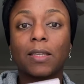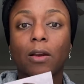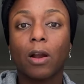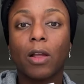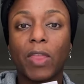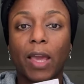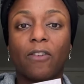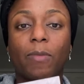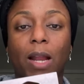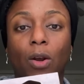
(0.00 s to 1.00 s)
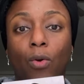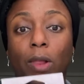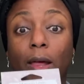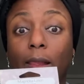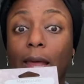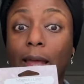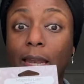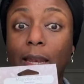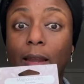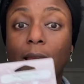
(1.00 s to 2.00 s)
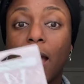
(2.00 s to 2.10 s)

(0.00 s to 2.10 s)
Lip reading: they're going to think of magnolia linen.